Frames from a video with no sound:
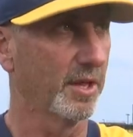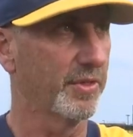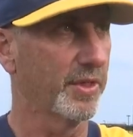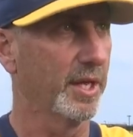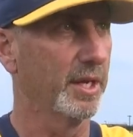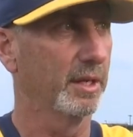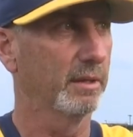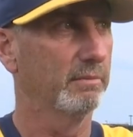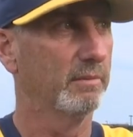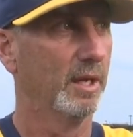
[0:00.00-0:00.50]
I
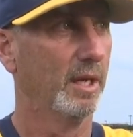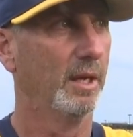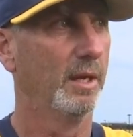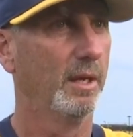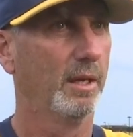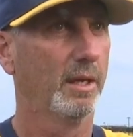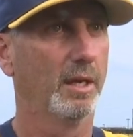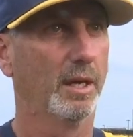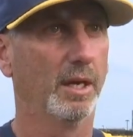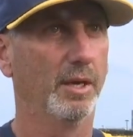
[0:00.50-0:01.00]
think,
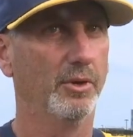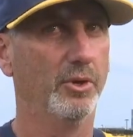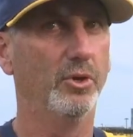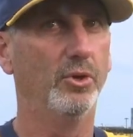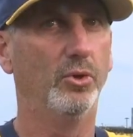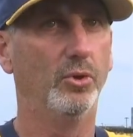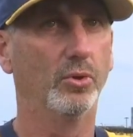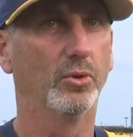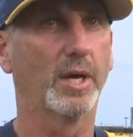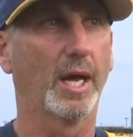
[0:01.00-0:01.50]
uh,
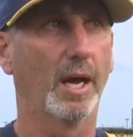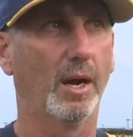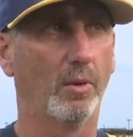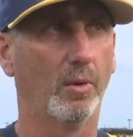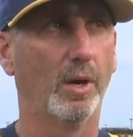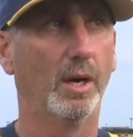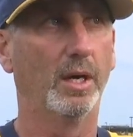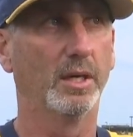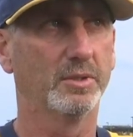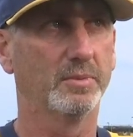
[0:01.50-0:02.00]
knew who Cal
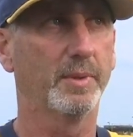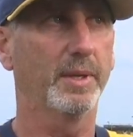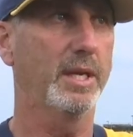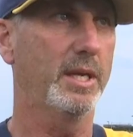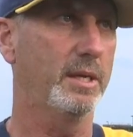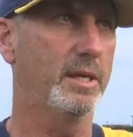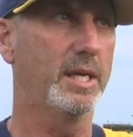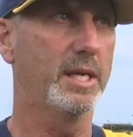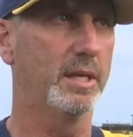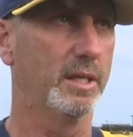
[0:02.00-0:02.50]
was, but
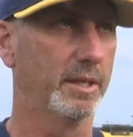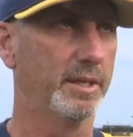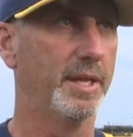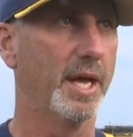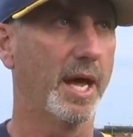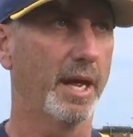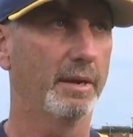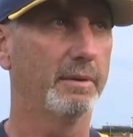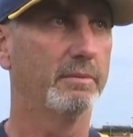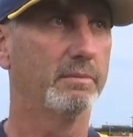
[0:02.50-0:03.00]
he needed
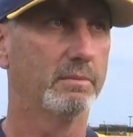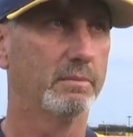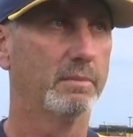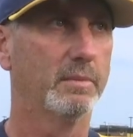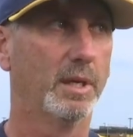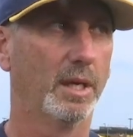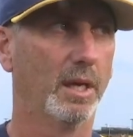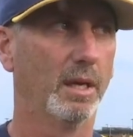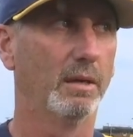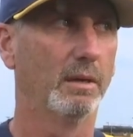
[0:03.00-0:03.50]
that uh,
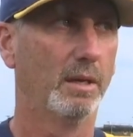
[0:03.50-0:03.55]
right.